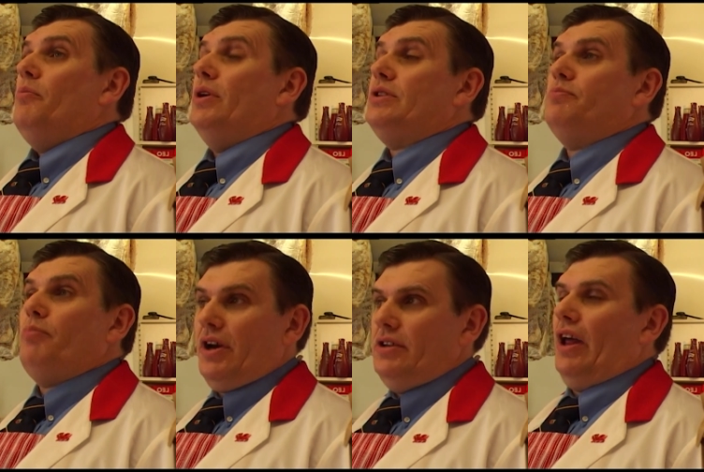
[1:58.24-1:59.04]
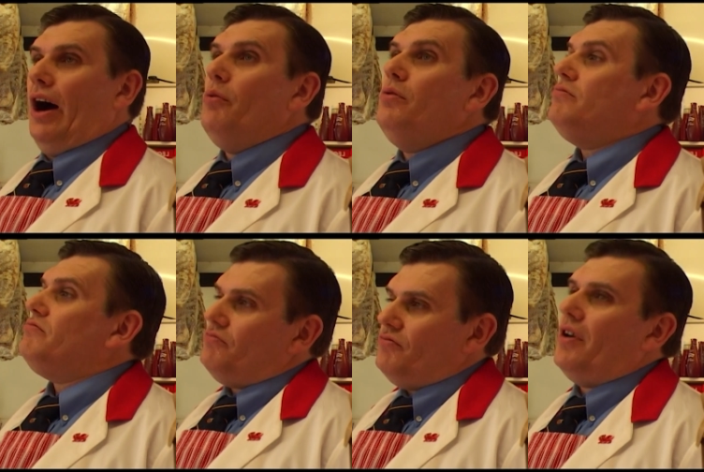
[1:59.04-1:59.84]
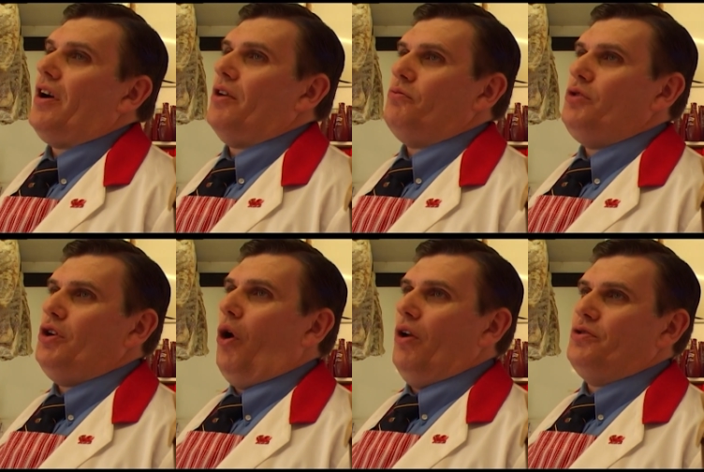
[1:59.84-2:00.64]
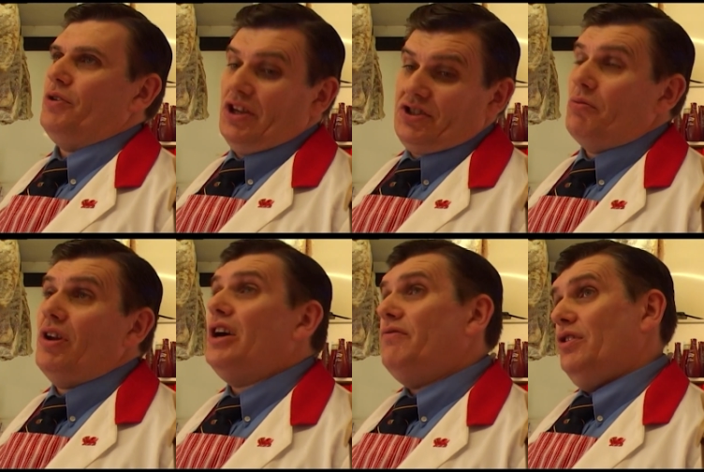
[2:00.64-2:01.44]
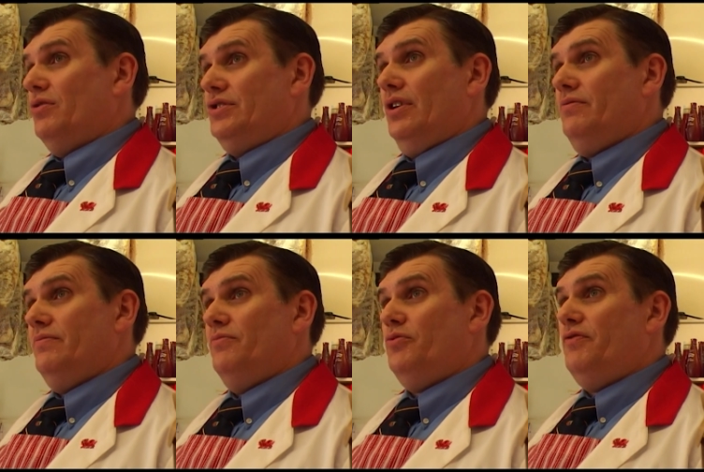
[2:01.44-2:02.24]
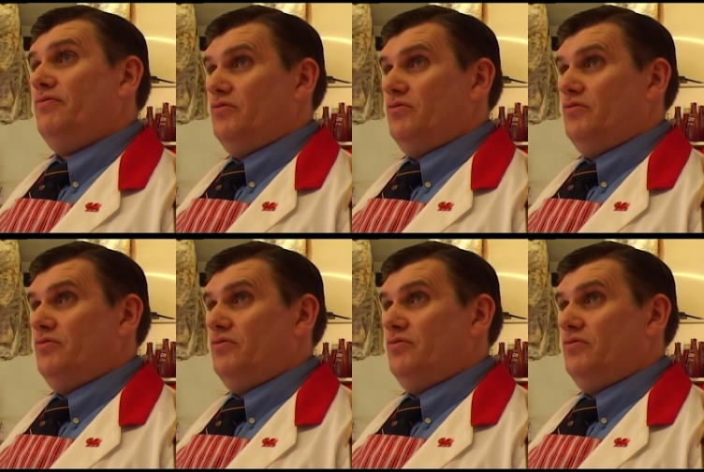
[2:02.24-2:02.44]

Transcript: But by now, we all do it. It's our livelihoods now. We